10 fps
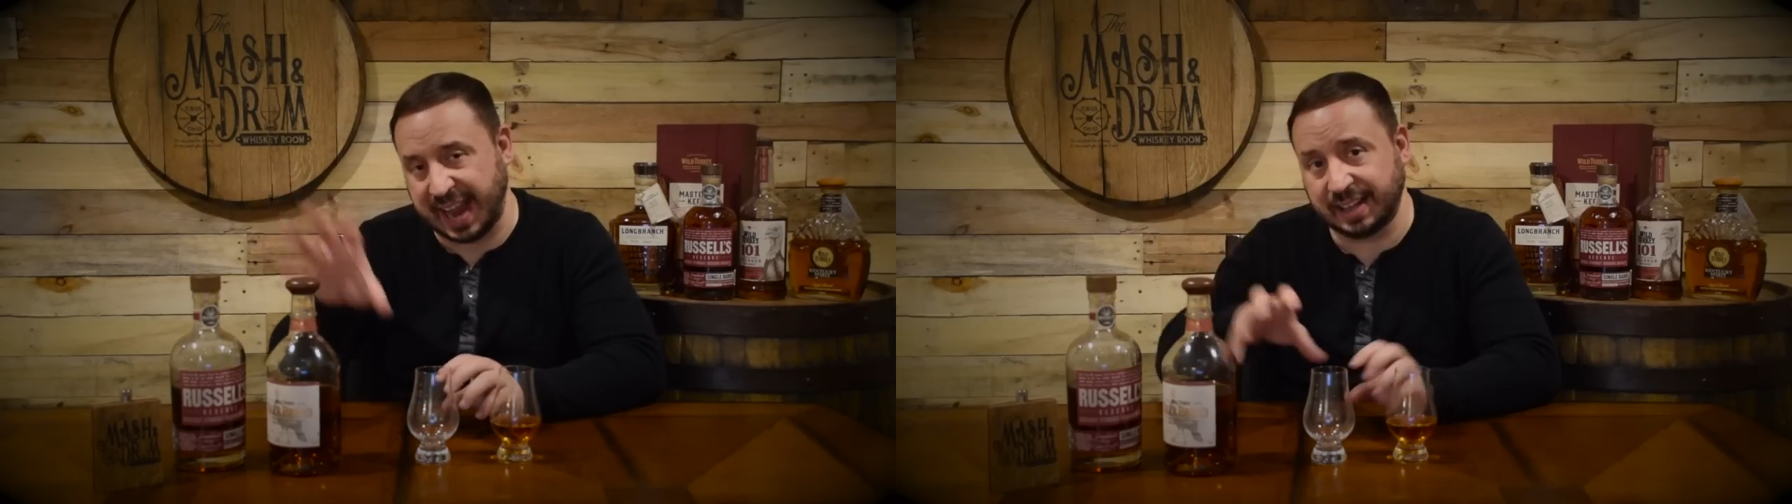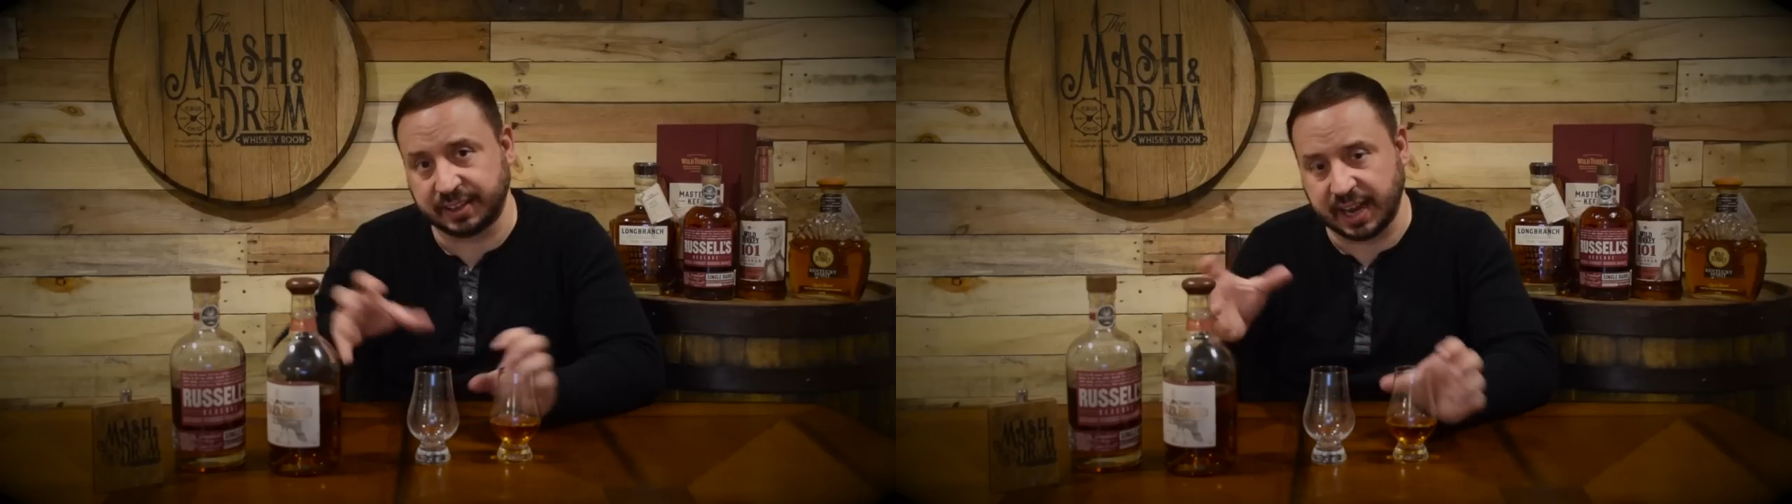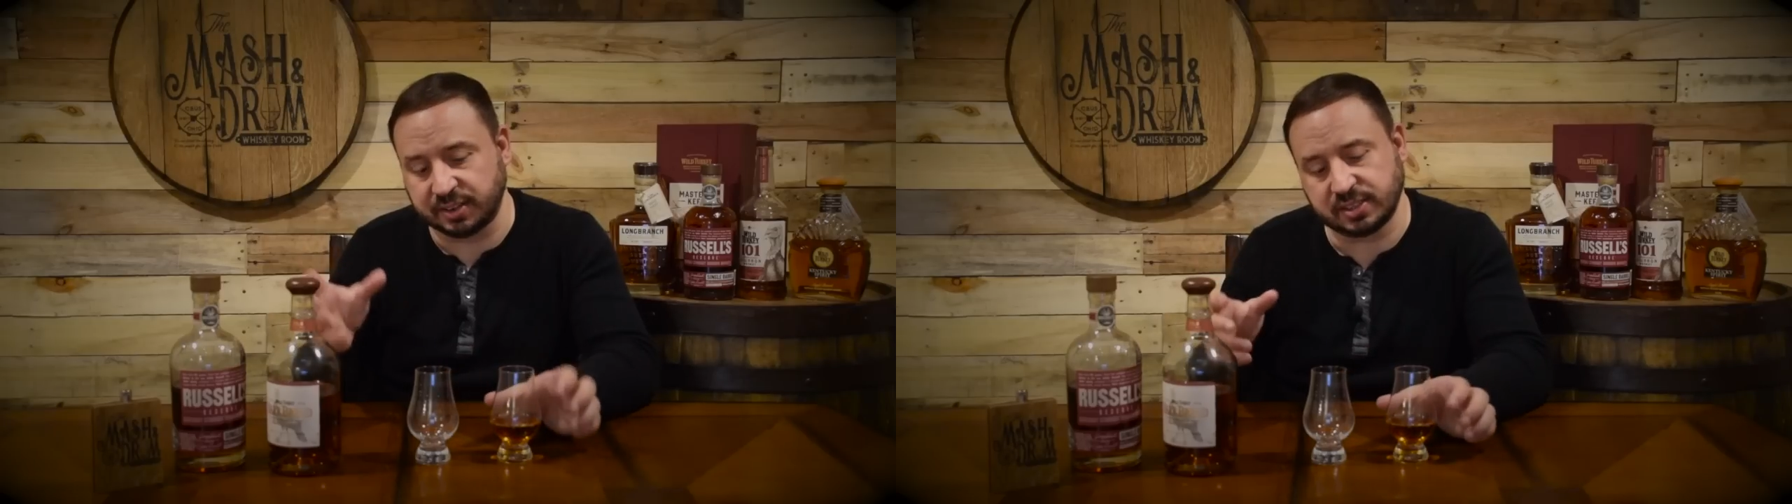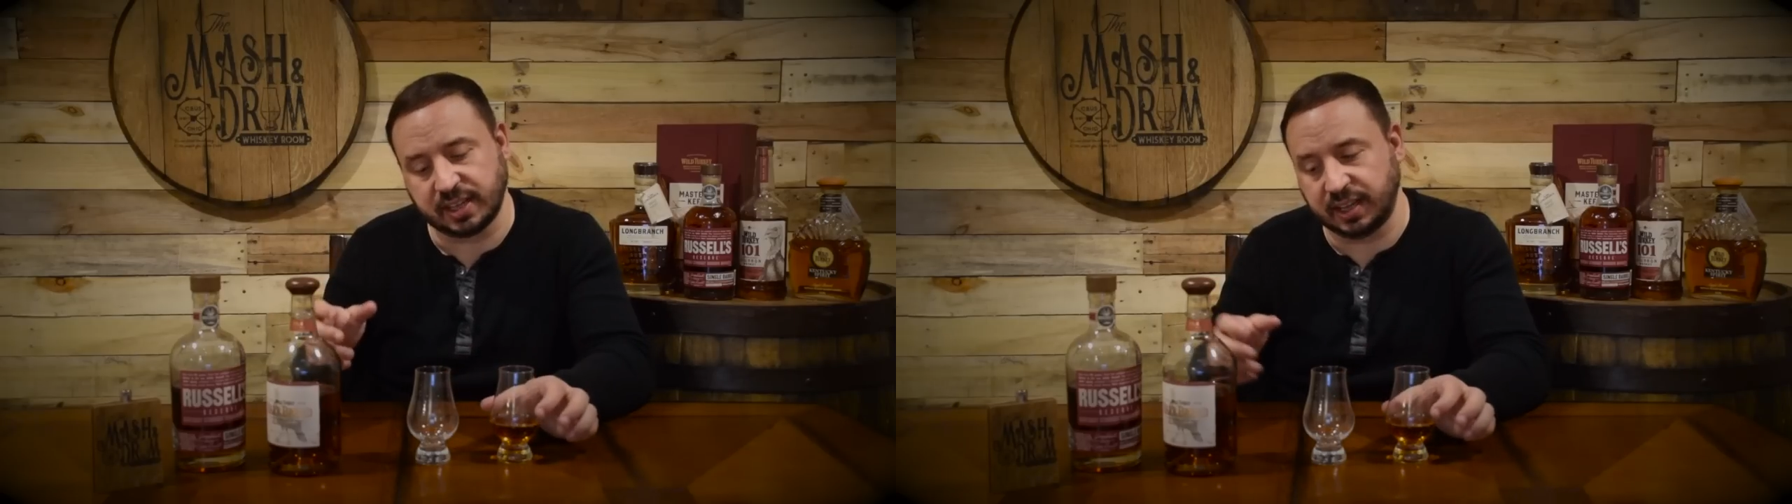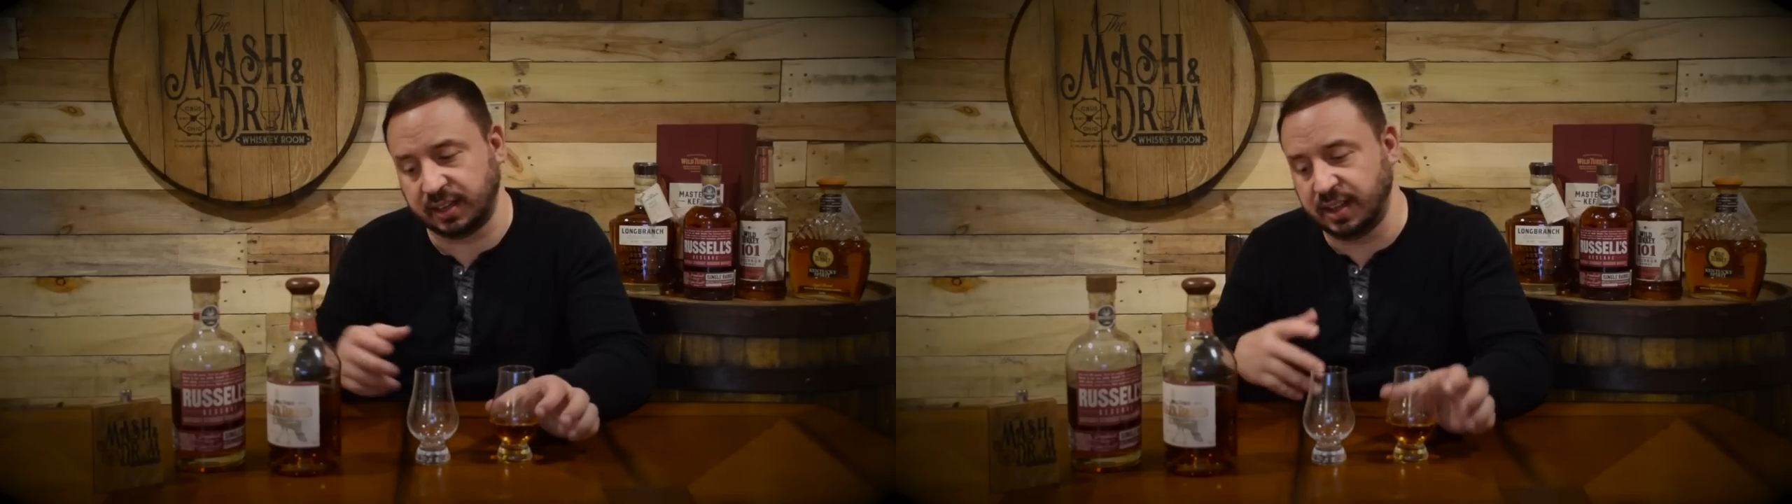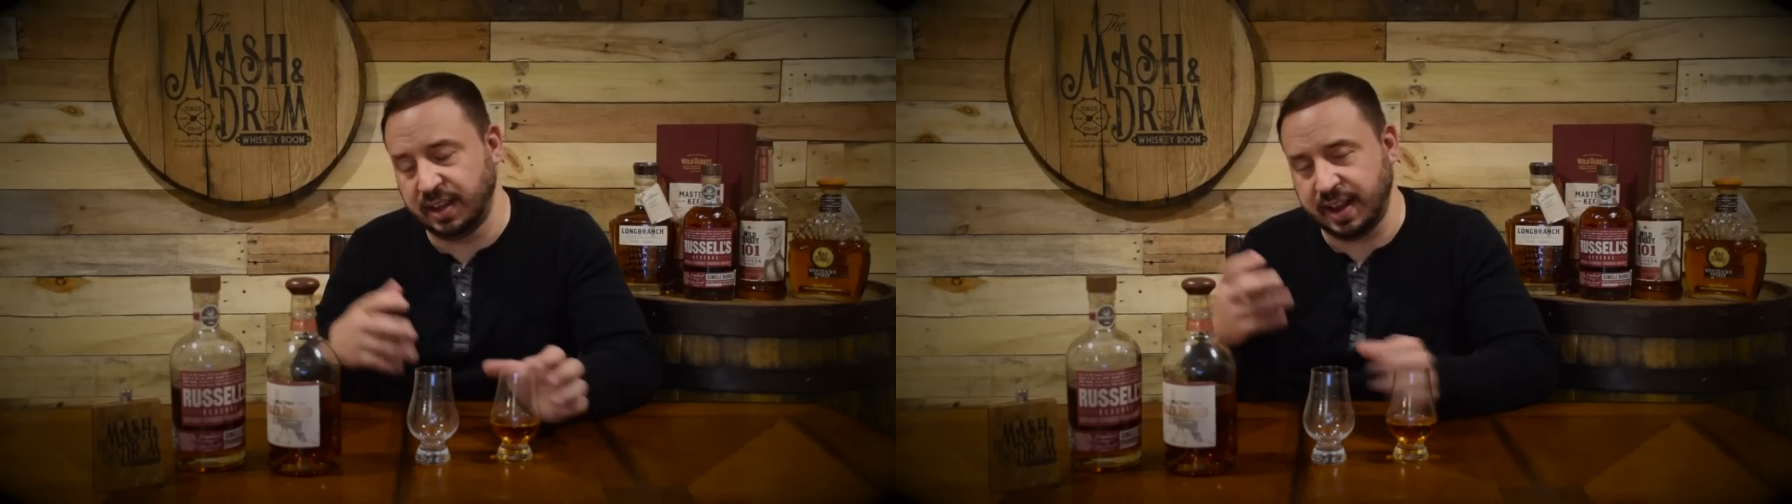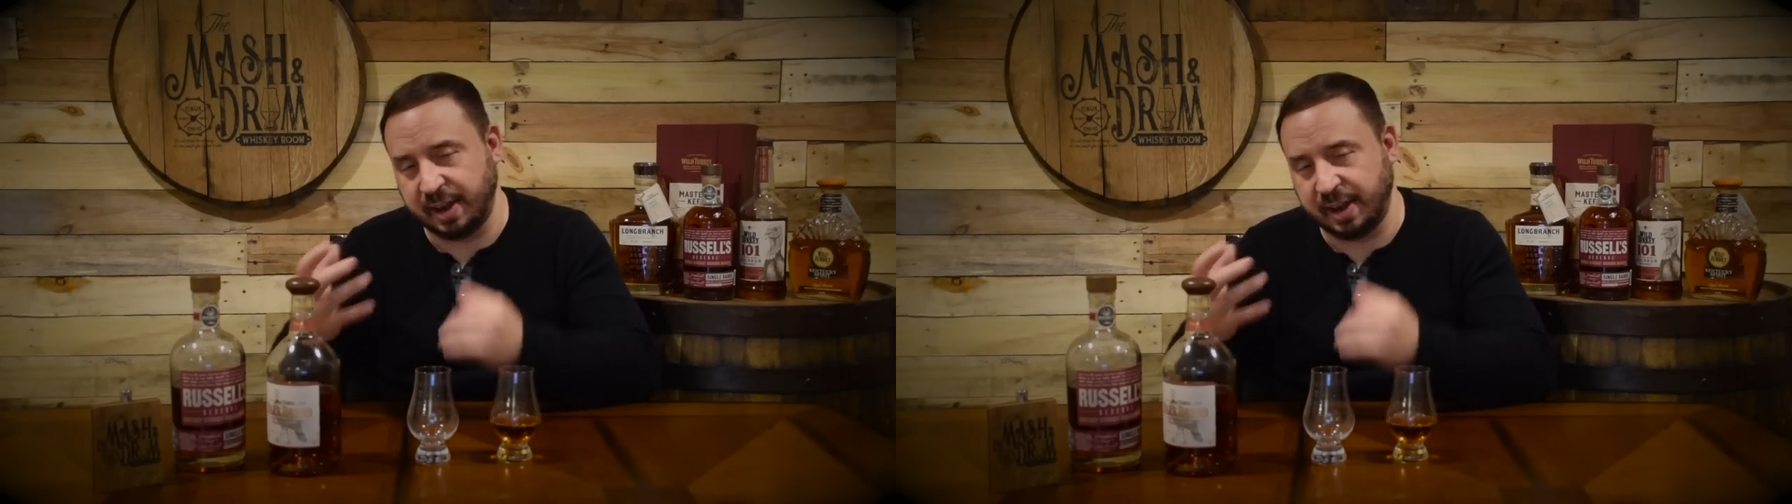alligator skin